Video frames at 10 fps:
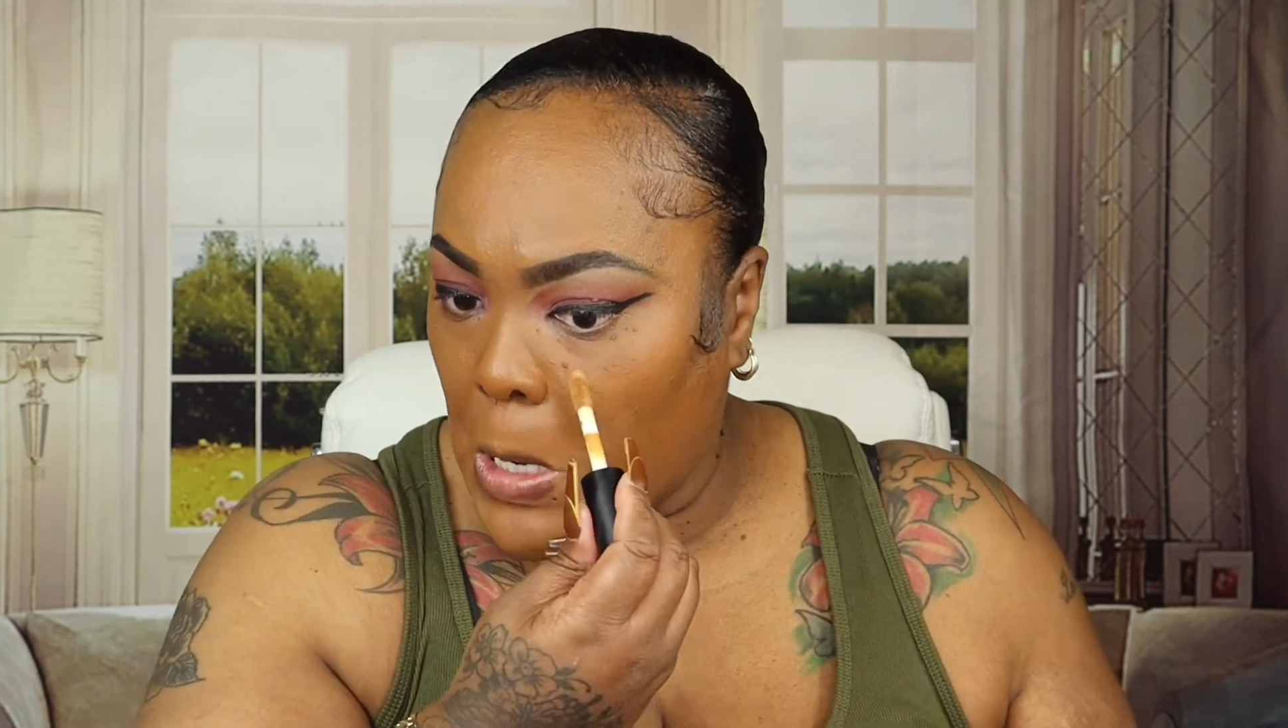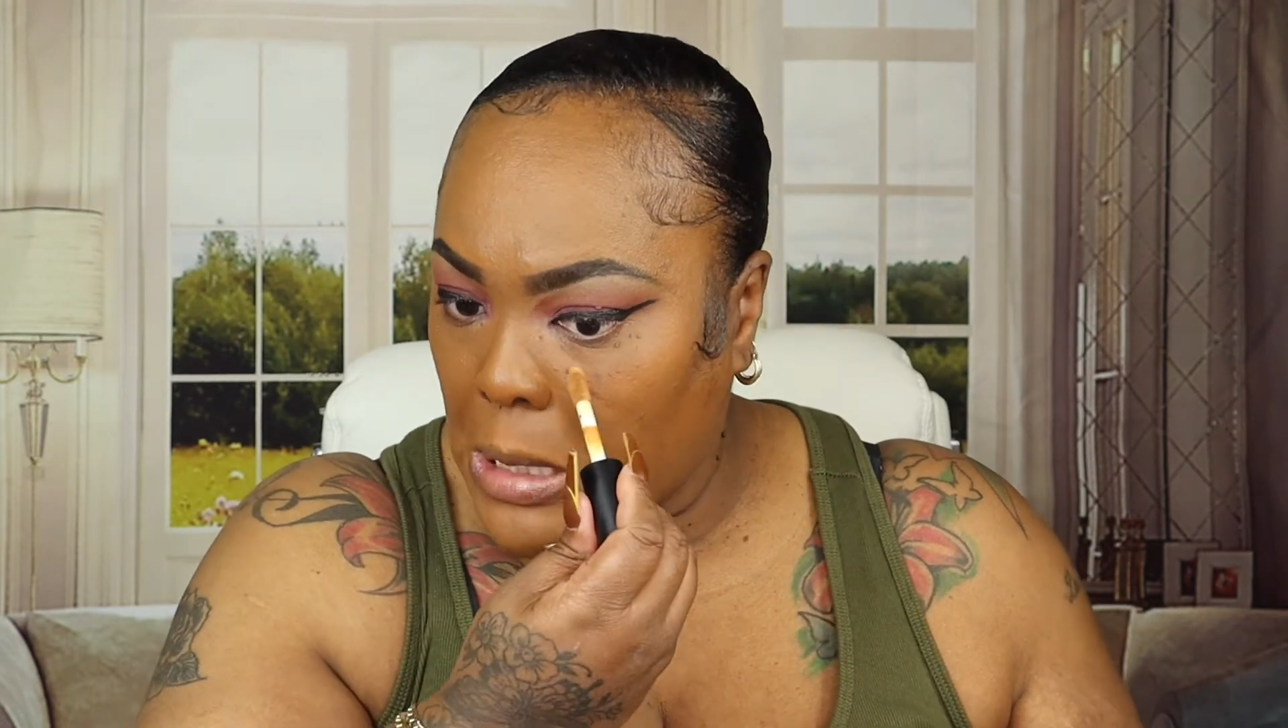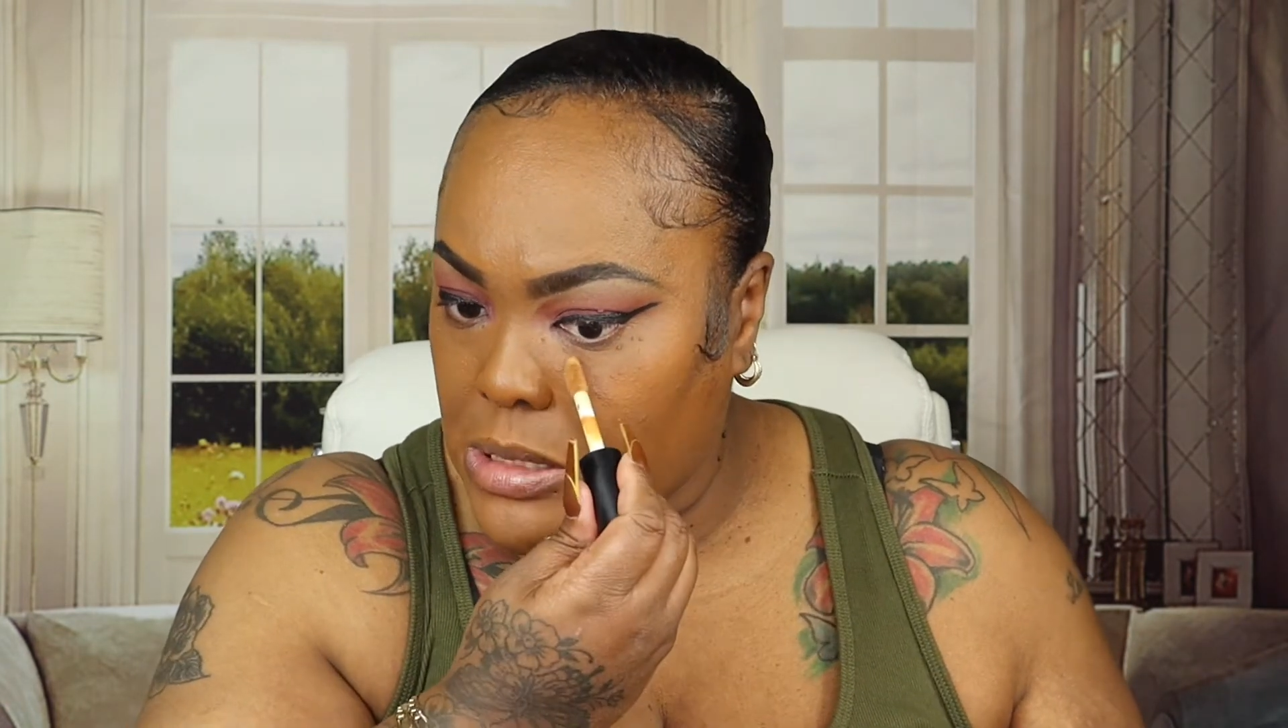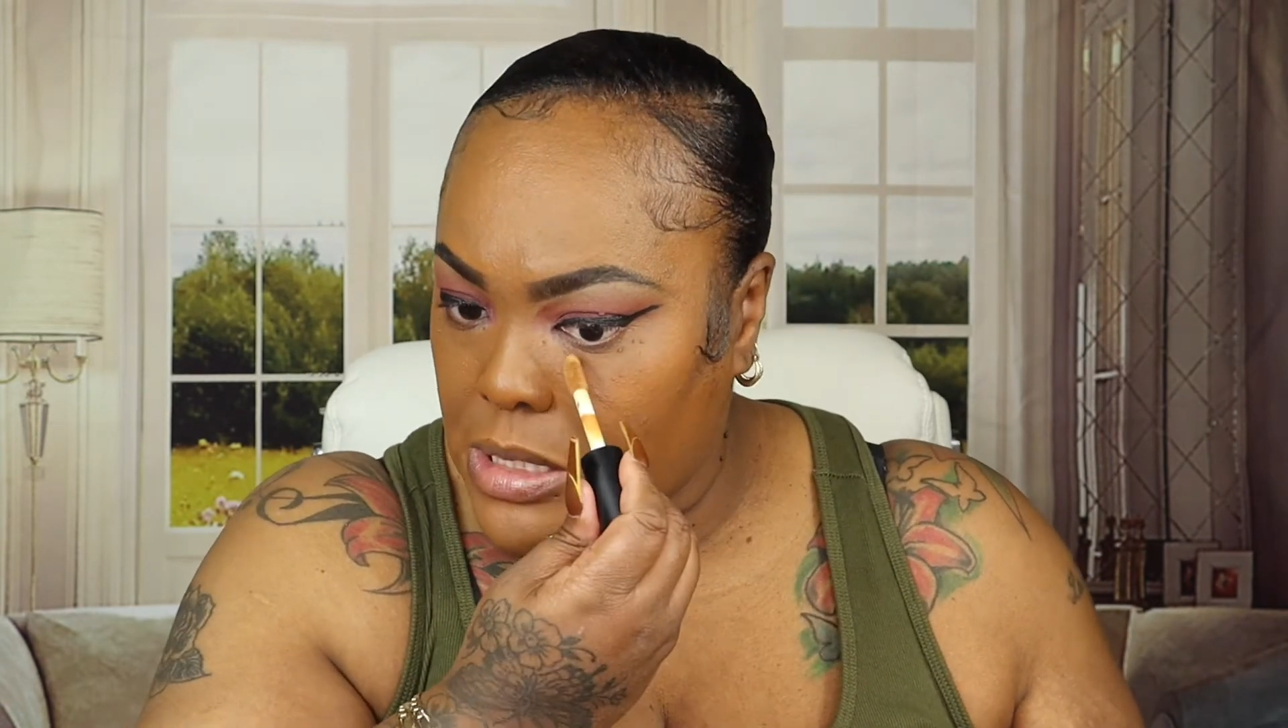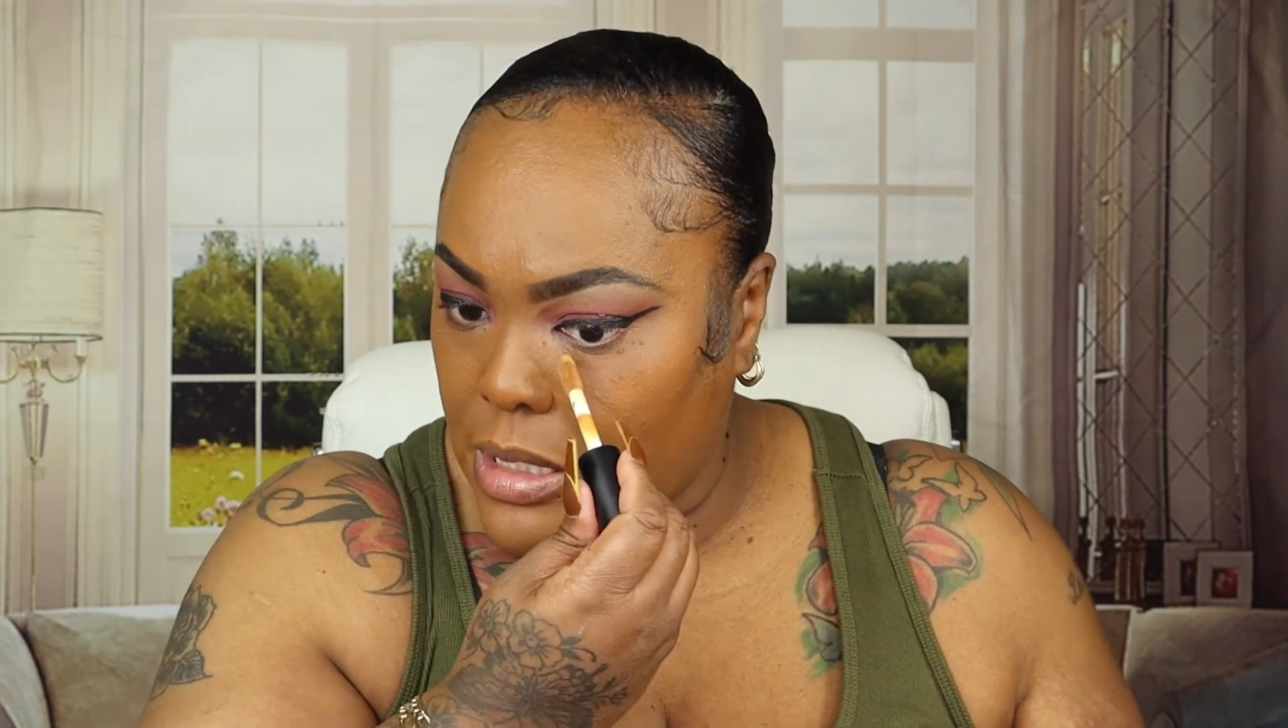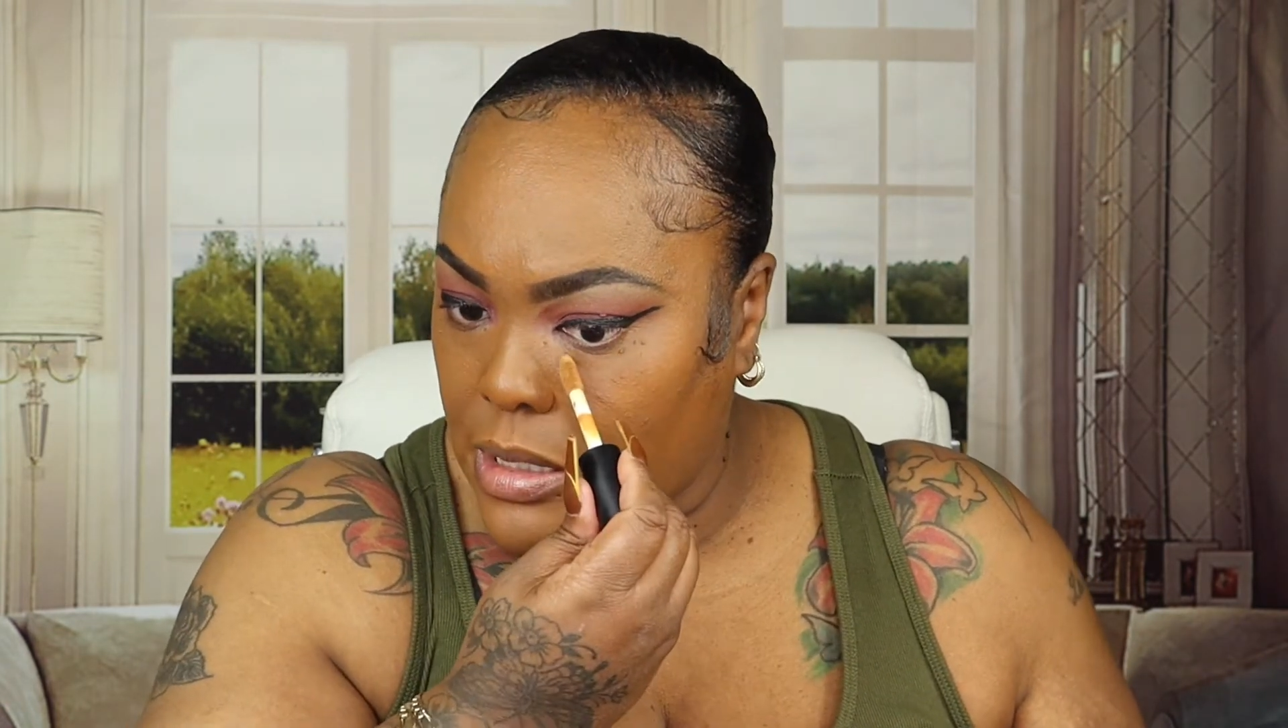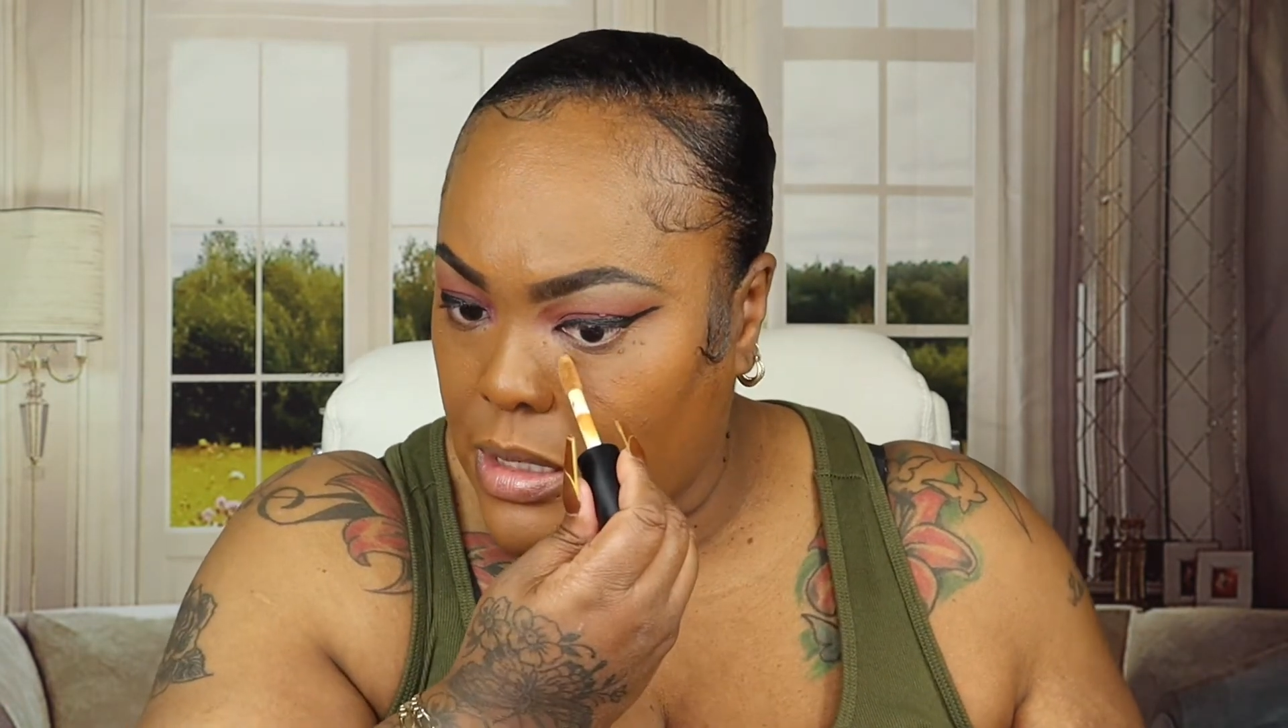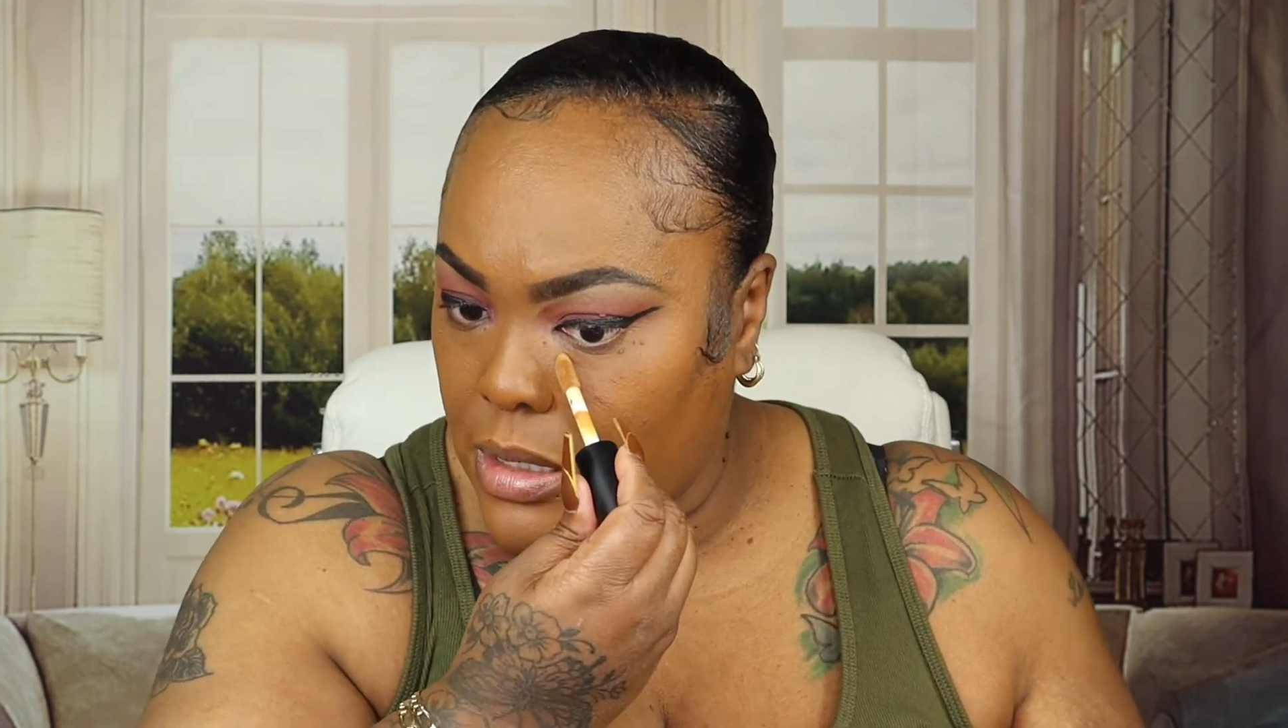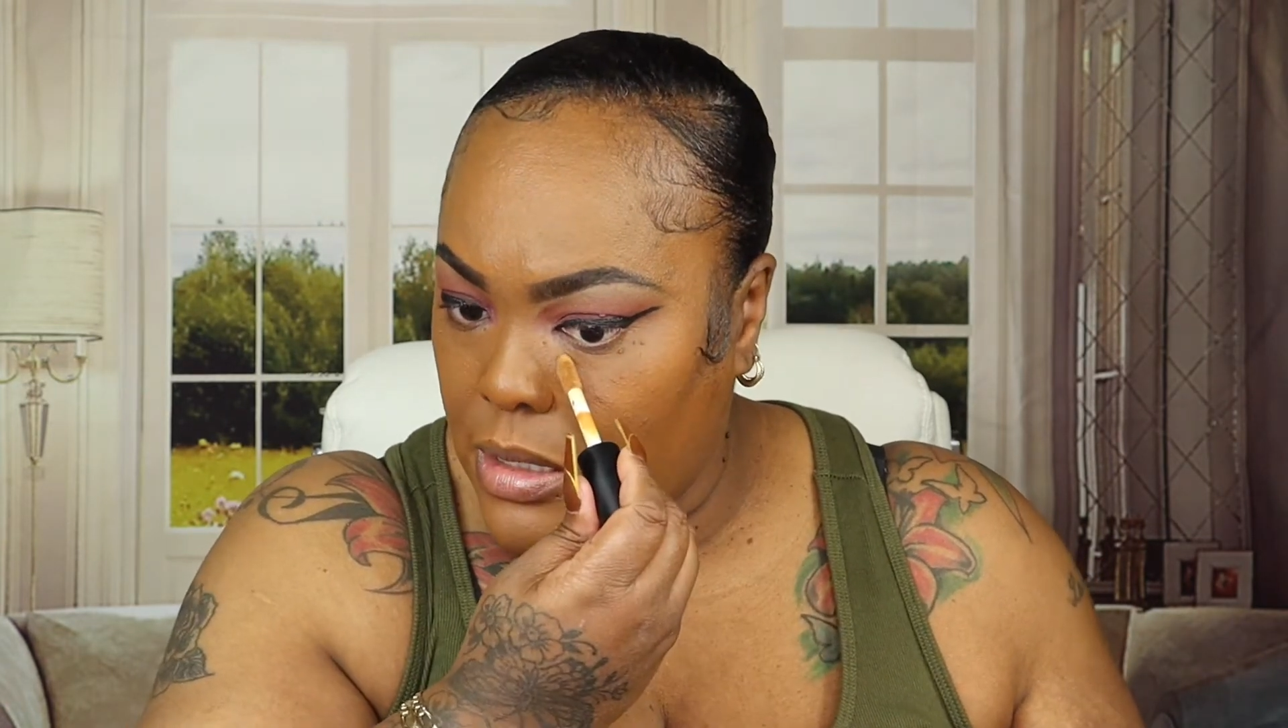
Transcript: concealer.